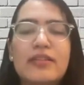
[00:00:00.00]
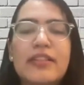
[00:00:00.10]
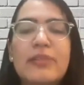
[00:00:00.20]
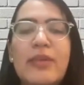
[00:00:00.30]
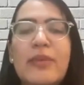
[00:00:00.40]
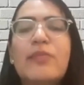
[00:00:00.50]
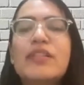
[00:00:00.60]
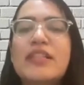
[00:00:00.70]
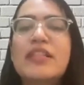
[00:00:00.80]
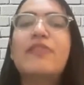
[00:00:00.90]
team
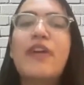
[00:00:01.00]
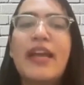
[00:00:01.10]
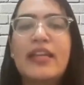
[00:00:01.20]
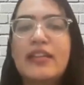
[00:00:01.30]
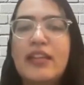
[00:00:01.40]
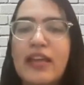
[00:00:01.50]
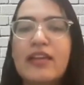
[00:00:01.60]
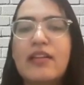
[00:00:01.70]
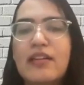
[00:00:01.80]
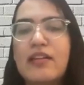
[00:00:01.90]
members define
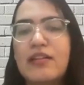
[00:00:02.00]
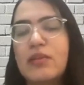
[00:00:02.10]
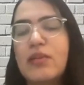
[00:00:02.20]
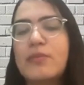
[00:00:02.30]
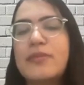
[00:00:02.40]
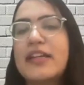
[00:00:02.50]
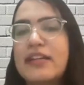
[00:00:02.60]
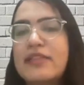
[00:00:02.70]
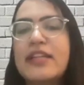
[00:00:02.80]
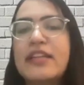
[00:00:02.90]
their
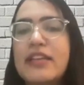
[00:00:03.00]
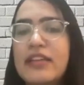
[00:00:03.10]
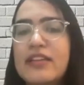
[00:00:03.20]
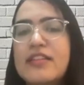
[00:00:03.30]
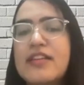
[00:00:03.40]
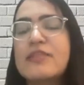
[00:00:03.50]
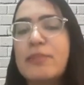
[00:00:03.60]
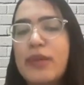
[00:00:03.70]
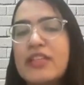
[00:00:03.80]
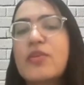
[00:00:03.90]
objectives and key results
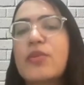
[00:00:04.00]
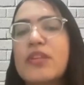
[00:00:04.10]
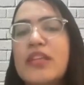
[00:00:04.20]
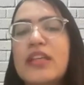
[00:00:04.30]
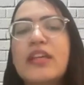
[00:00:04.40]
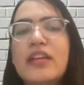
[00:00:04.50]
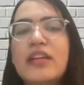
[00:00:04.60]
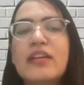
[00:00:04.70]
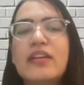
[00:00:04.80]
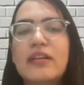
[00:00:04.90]
based on the
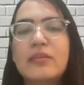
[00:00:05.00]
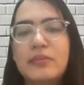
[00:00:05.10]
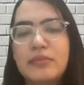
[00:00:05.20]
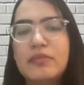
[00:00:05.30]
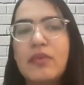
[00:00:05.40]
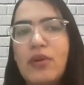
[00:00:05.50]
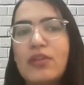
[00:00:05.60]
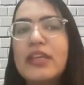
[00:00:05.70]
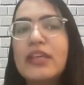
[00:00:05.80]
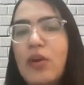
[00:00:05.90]

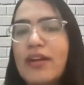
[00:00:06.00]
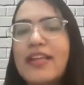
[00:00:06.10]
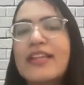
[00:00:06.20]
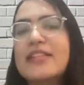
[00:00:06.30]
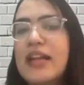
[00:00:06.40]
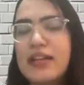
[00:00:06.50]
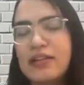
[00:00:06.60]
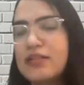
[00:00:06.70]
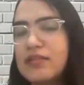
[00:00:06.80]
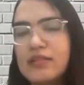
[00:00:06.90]
context that
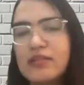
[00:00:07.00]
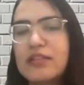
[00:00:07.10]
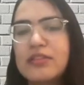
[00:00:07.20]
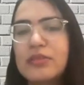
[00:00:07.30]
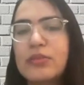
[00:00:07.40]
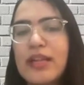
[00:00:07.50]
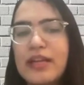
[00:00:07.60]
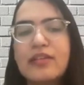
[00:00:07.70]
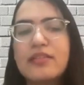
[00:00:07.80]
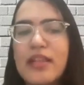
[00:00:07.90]

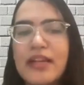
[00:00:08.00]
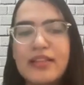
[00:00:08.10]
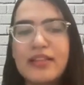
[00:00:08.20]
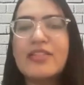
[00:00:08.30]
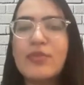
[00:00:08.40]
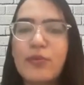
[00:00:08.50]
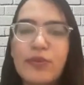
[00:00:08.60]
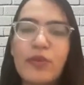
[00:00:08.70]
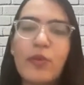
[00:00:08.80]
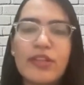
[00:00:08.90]
that
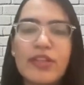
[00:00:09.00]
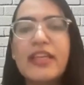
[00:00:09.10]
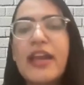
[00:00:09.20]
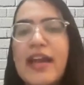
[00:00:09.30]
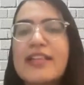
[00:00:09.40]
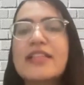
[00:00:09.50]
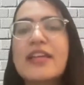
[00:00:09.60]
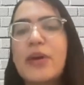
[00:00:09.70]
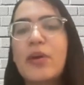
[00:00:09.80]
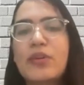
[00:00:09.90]
software already has
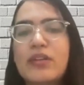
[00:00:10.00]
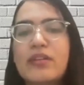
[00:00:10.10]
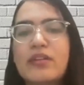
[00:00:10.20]
about